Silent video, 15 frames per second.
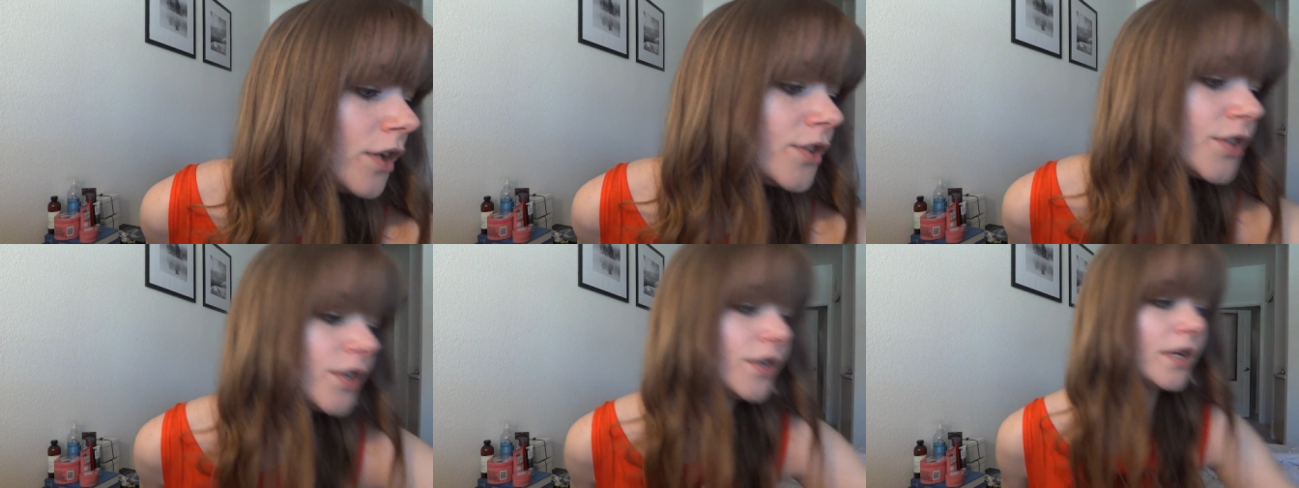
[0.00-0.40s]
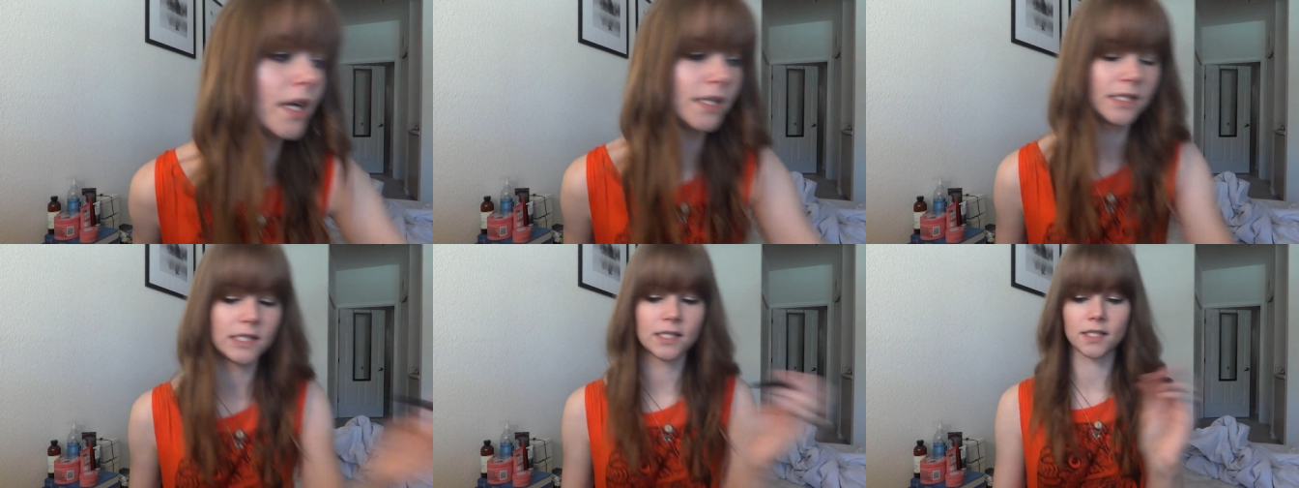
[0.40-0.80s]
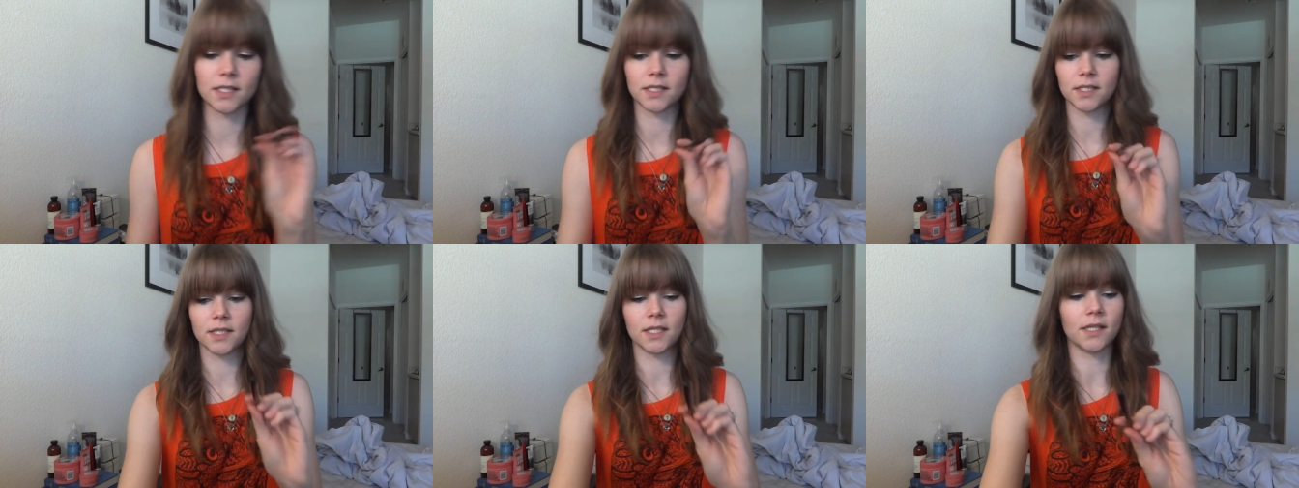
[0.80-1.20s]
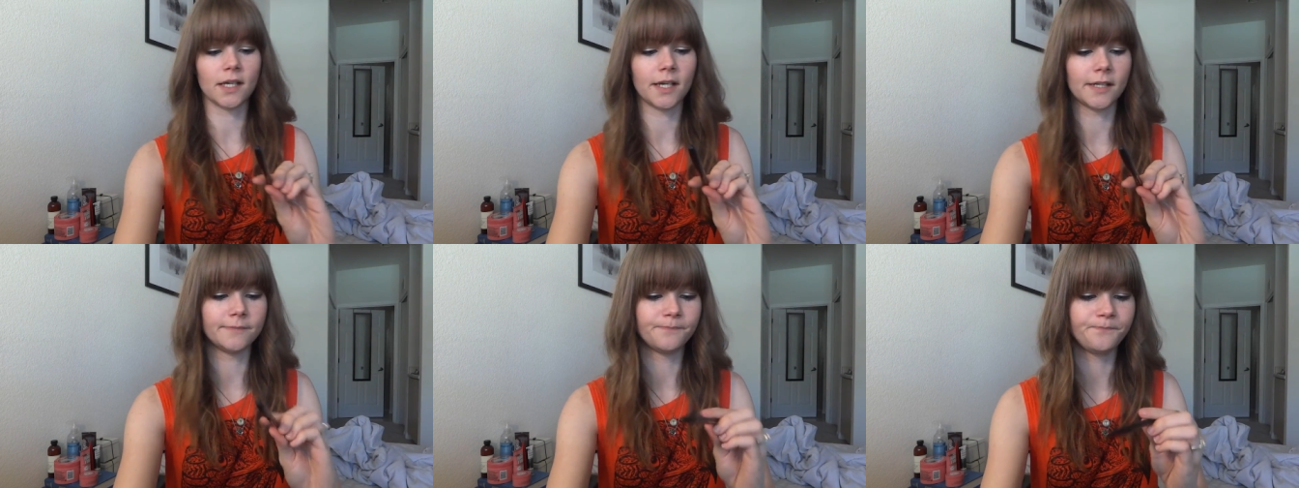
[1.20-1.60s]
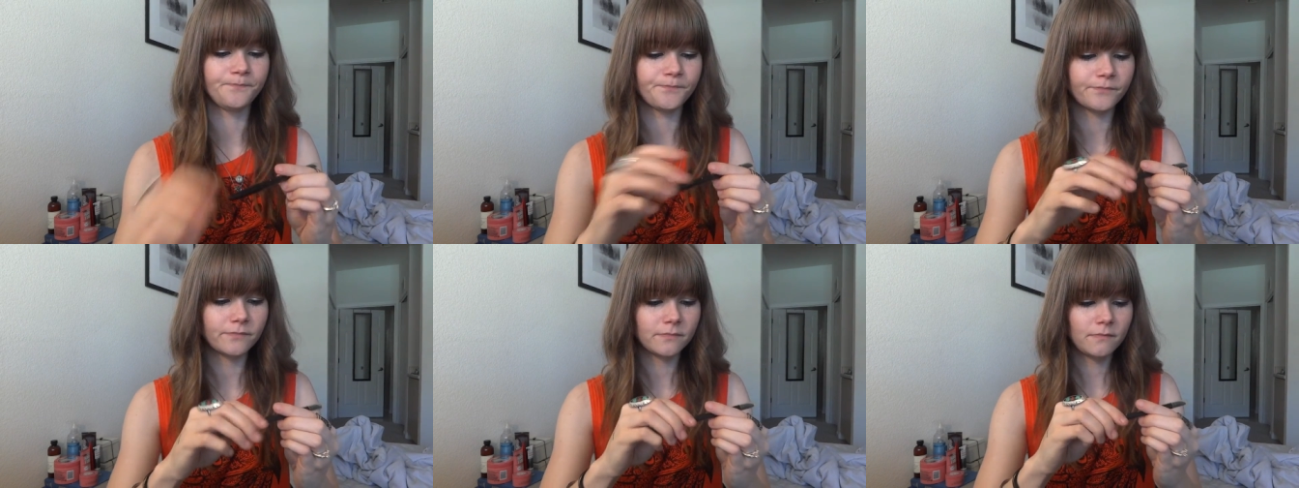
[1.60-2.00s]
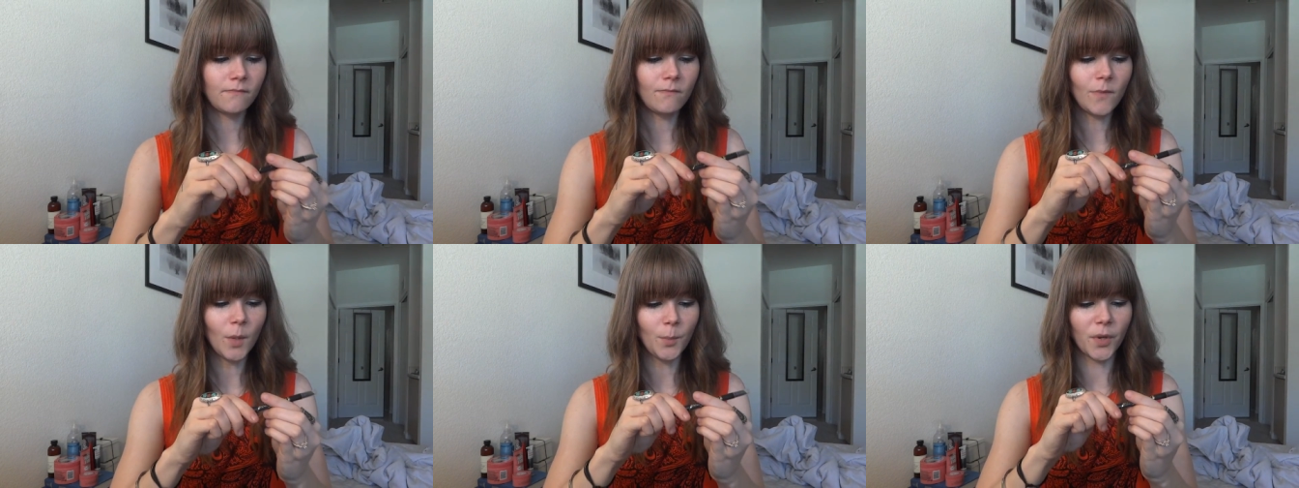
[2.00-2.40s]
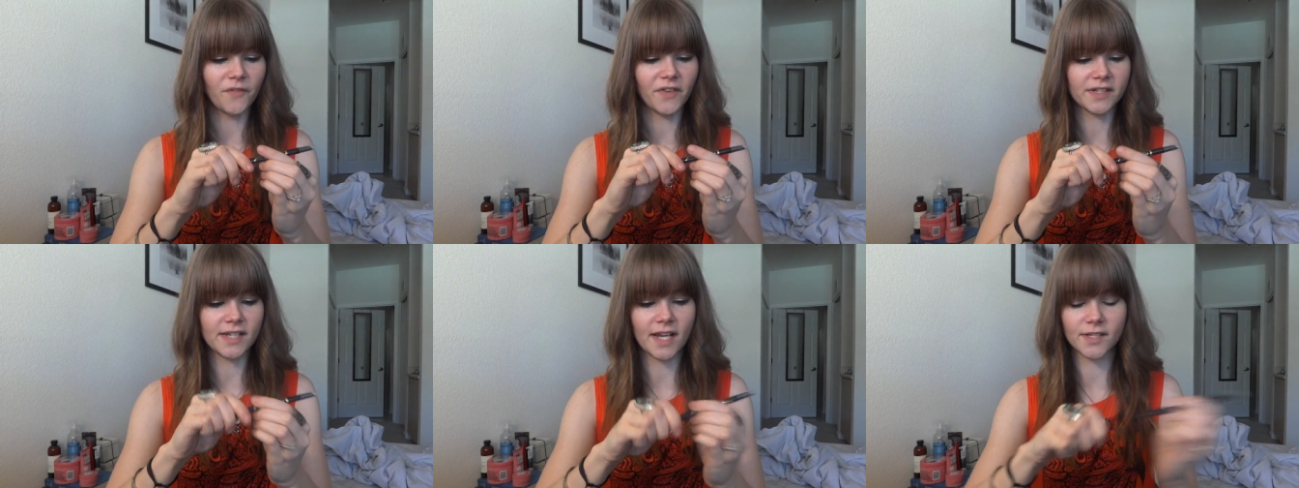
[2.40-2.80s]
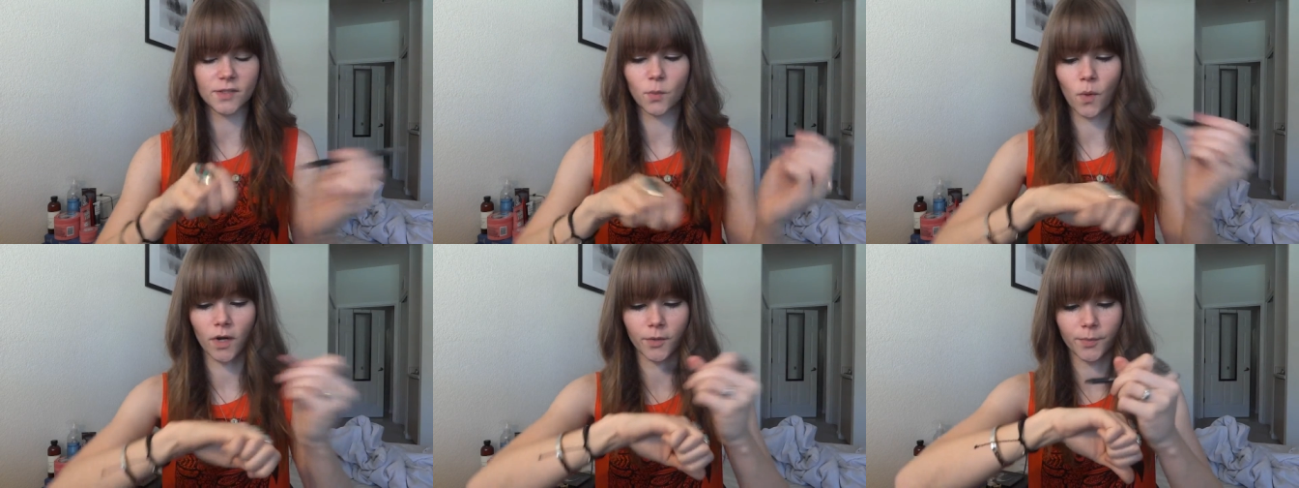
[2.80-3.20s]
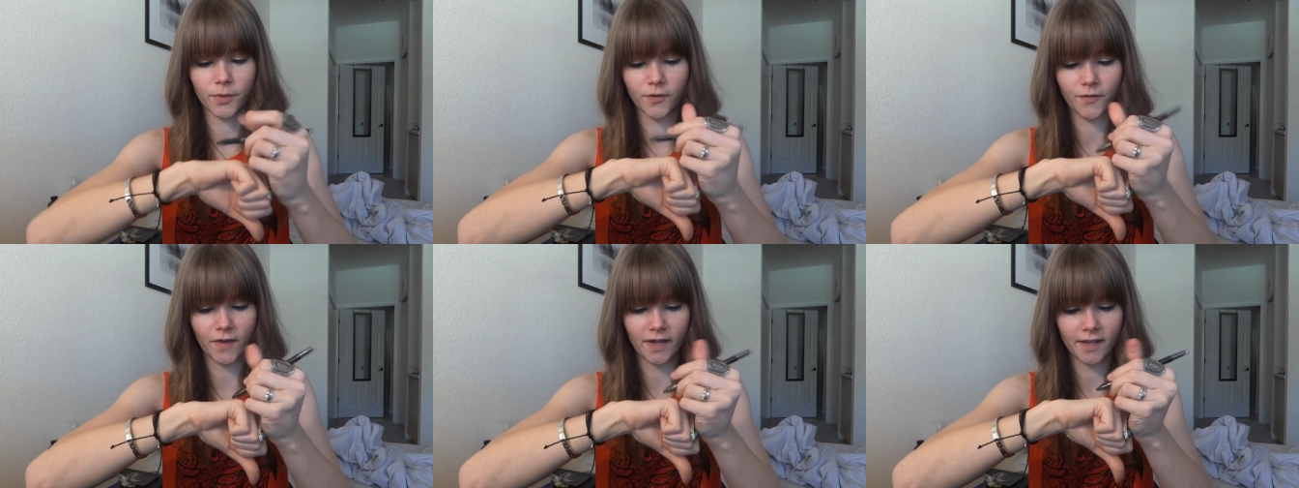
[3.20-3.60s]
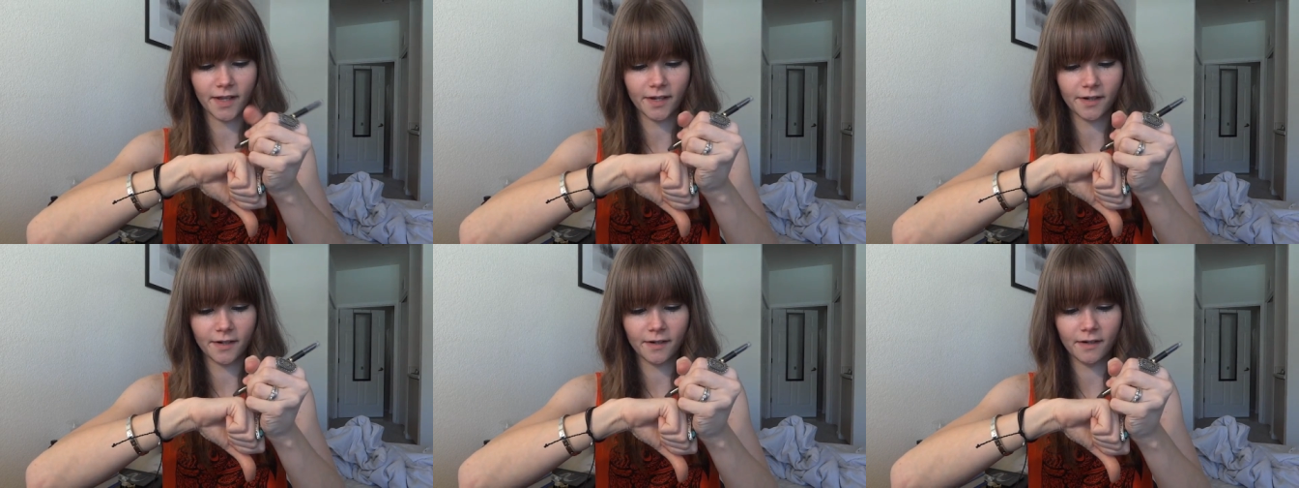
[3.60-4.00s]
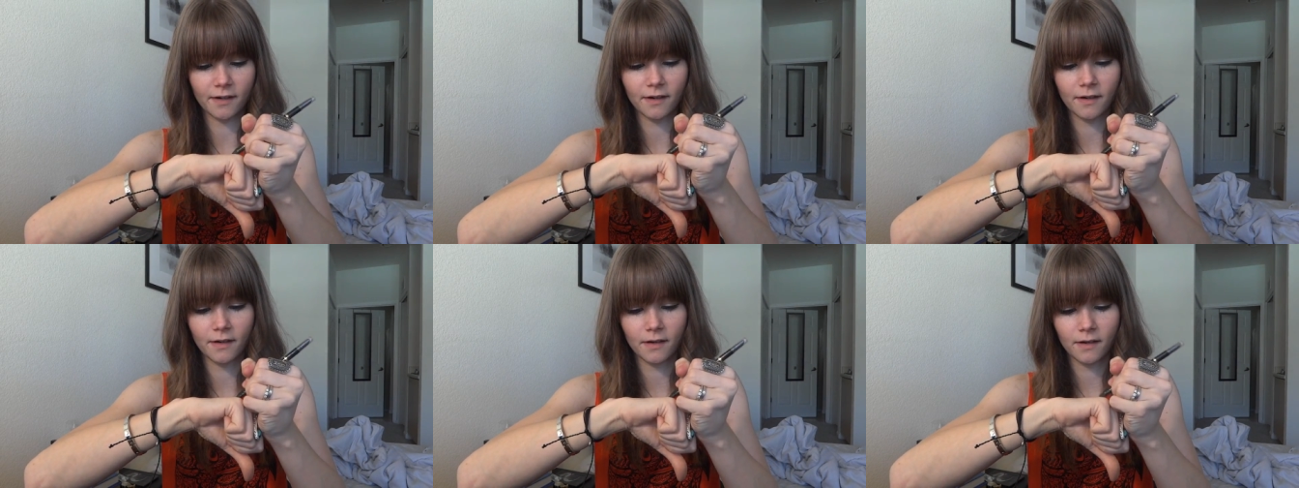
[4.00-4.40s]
I'll show you guys the Stila Perfect Eyes Waterproof Eyeliner.